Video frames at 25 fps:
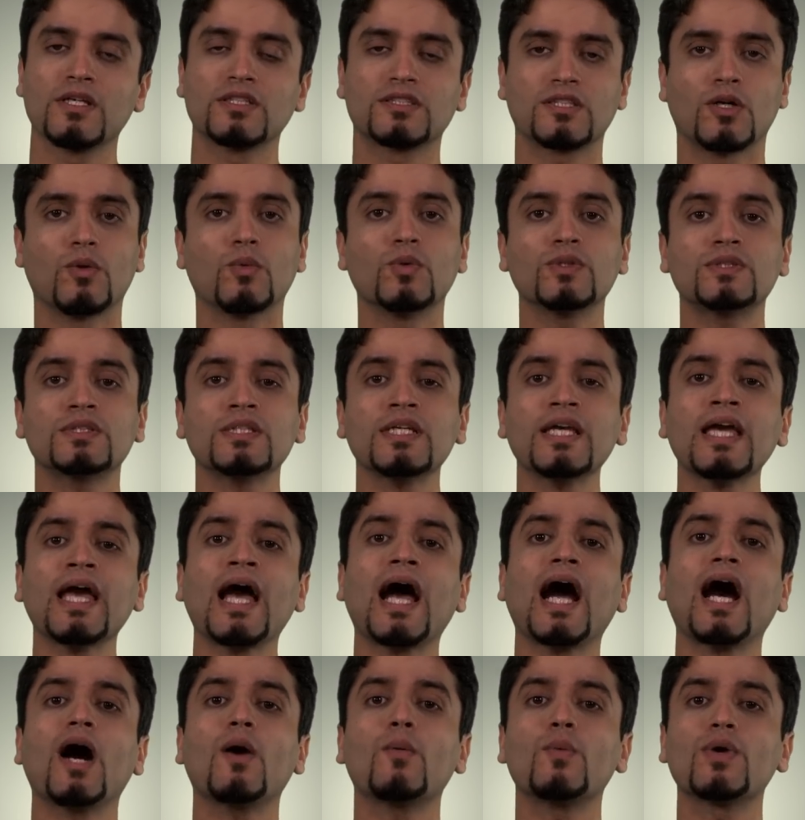So we'll see
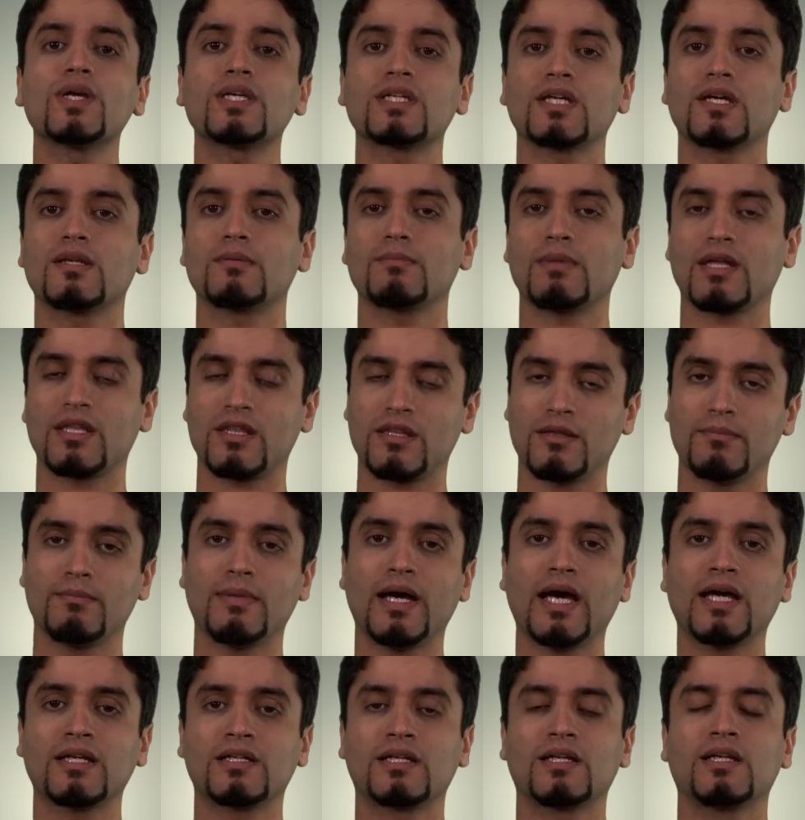how we can
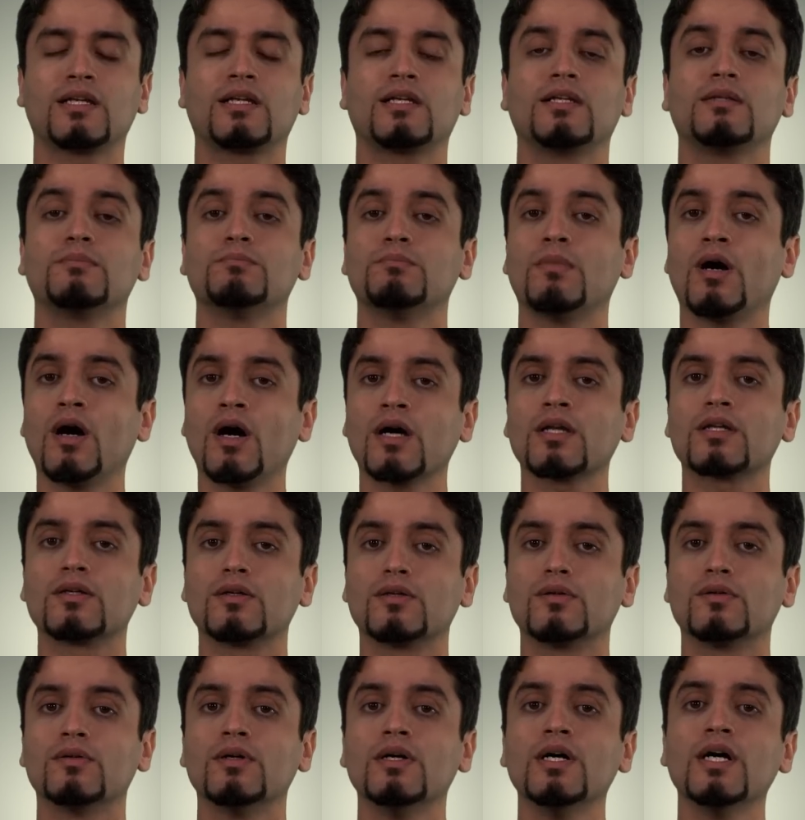mathematically
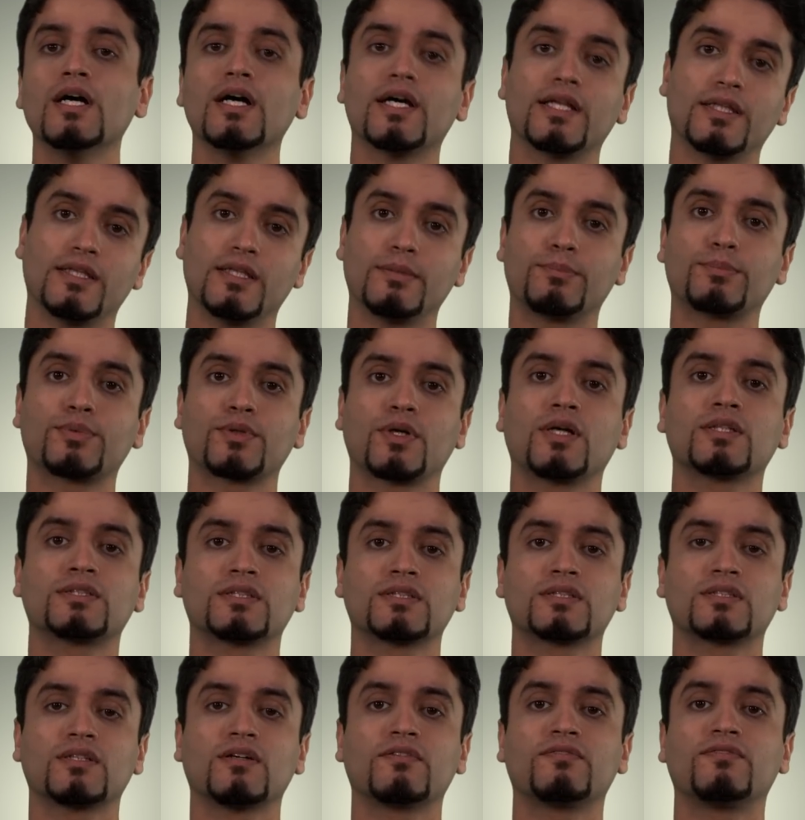model the
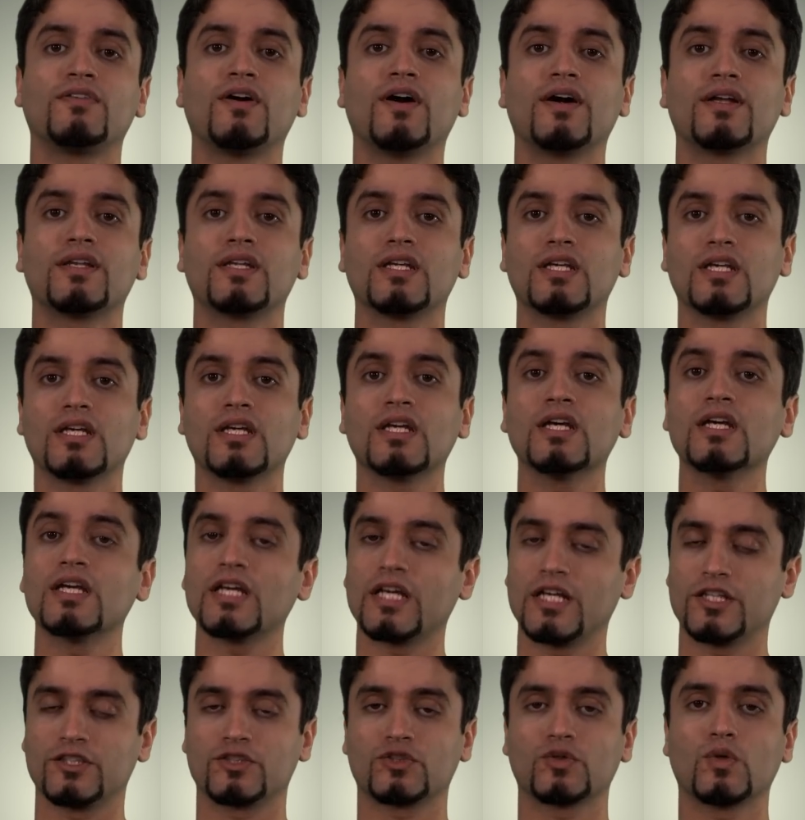process of finding
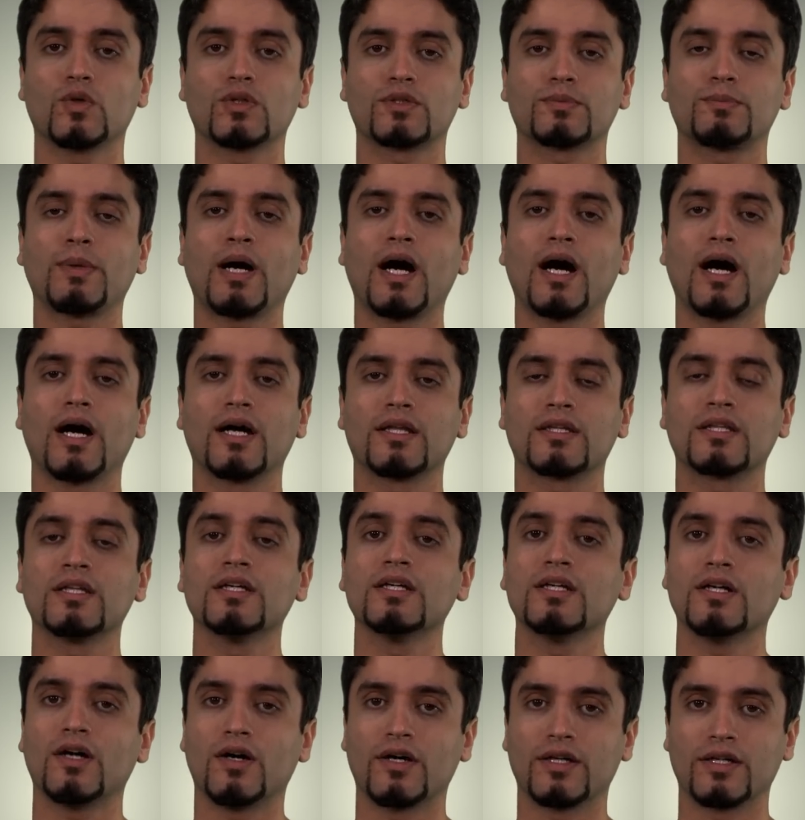a short path
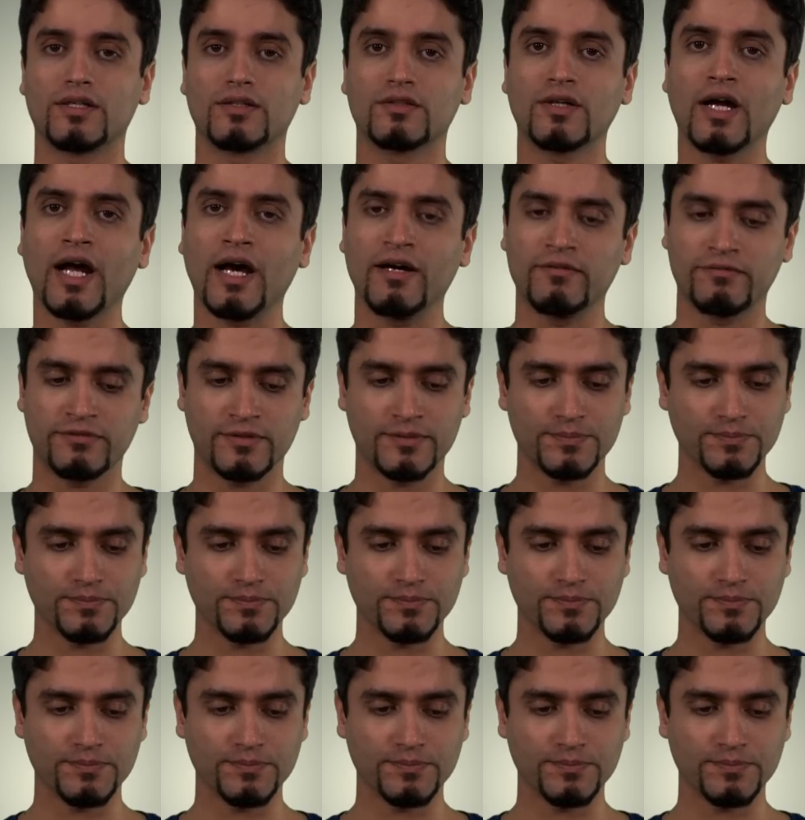on a graph.